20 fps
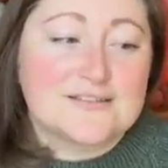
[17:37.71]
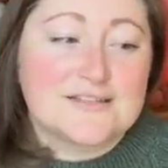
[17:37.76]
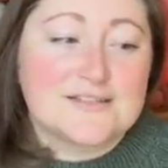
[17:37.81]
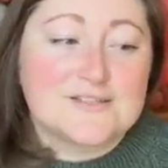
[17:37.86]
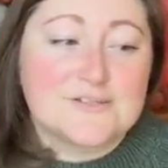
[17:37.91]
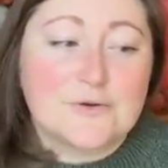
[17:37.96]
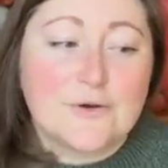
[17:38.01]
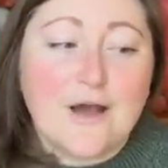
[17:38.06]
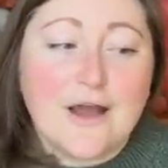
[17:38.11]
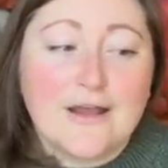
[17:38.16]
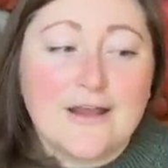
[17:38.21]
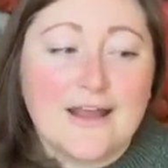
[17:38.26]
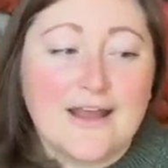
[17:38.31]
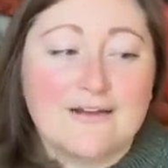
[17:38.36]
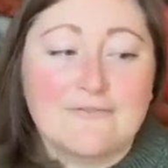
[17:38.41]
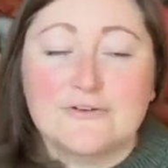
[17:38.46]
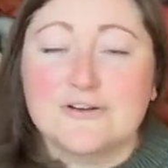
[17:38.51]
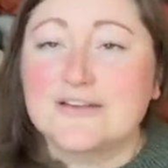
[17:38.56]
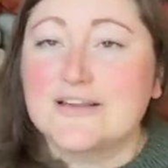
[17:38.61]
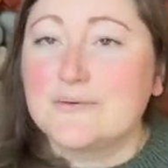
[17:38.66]
And so
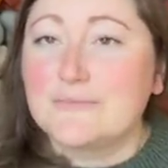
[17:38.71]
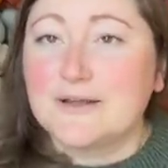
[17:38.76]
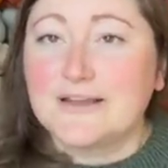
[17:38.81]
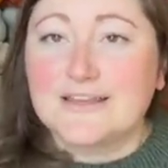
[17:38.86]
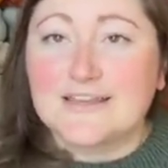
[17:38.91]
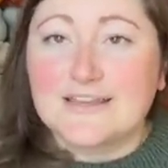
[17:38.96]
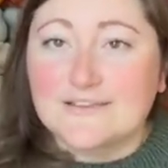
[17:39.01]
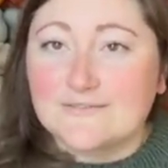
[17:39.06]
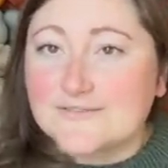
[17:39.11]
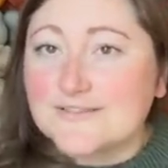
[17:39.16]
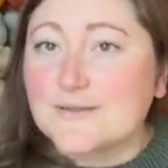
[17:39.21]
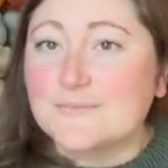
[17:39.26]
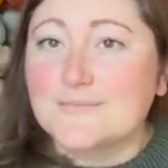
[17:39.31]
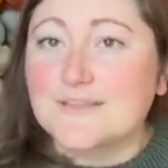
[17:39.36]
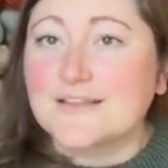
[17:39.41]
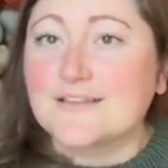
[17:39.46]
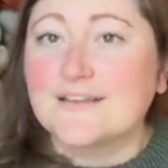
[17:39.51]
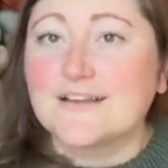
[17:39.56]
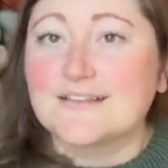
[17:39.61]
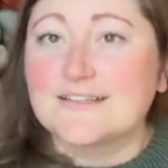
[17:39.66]
every time I give
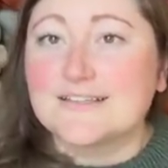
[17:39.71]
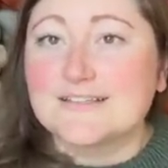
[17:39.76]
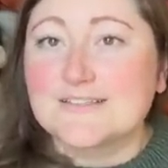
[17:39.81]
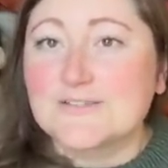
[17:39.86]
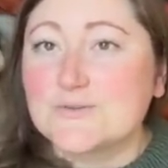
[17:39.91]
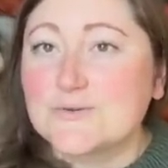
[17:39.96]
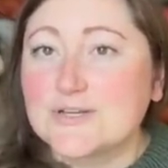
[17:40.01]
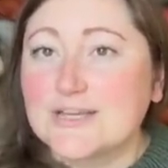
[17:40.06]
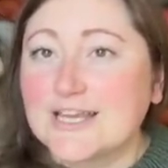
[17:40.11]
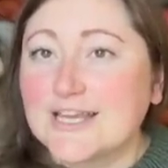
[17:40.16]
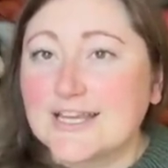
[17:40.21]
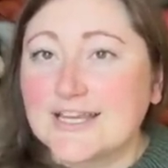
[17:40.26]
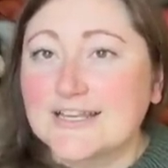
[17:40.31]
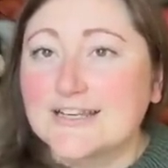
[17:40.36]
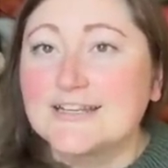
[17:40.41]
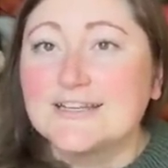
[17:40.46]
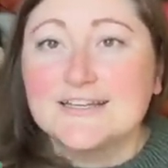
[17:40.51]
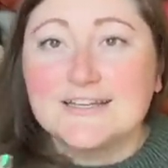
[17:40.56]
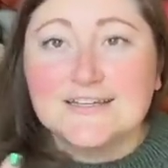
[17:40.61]
something like this to a kid,